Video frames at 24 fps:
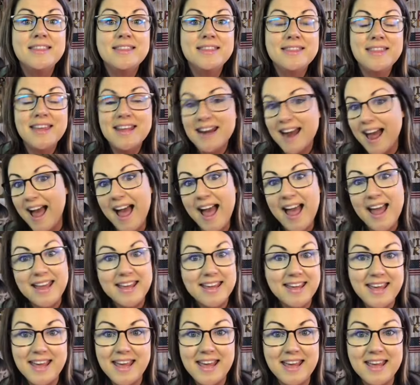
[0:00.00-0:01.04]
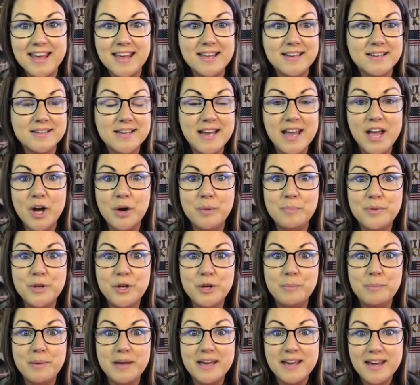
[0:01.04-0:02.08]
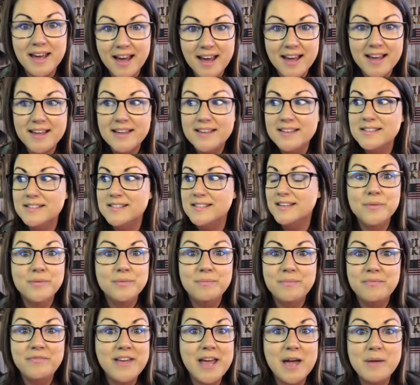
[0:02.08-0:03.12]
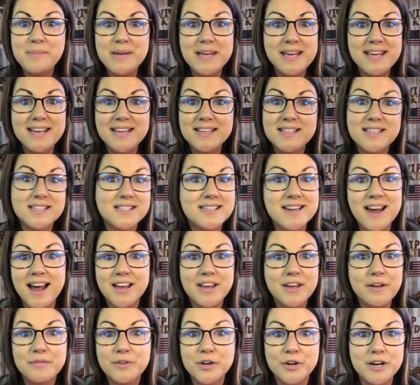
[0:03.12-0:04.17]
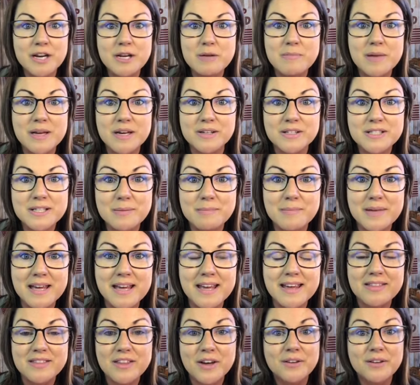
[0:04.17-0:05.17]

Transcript: then I can't help you, because VIPKid does not give your email to me.